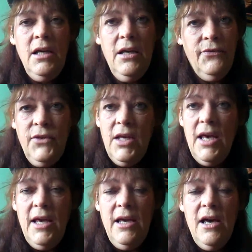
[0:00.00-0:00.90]
If the
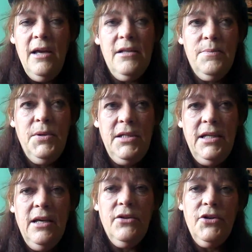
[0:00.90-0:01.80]
A I is put
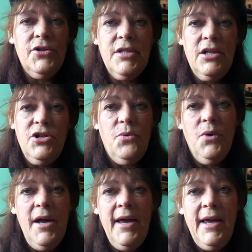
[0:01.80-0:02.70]
together in such a
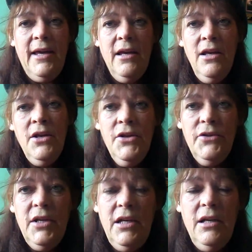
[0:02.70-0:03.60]
way
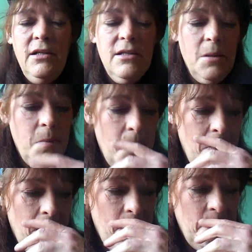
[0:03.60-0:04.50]
that it
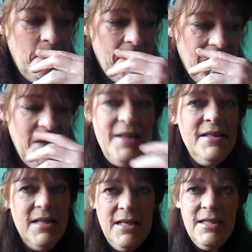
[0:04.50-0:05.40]

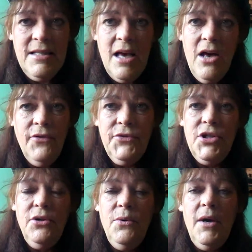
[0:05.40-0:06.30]
lends itself
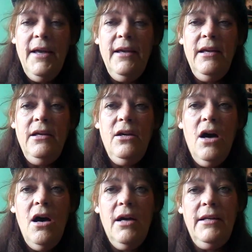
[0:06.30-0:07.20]
to a
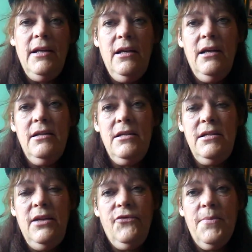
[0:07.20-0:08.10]
God
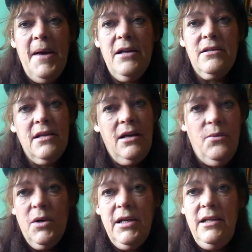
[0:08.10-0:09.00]
entity from outside
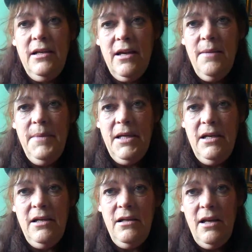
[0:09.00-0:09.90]
wanting to come in
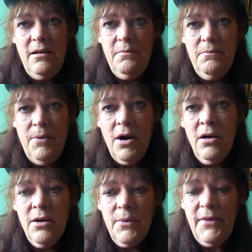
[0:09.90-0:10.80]
and, and
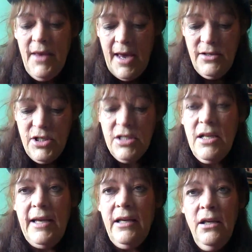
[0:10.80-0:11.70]
partner with that, just
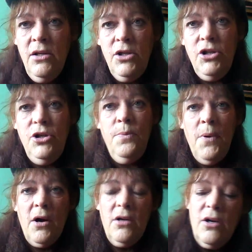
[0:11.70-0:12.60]
like you
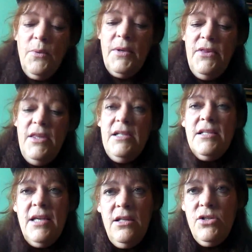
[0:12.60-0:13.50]
partner with this
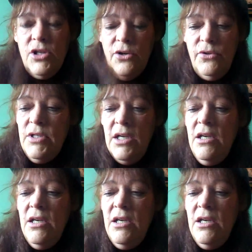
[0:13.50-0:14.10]
skin suit,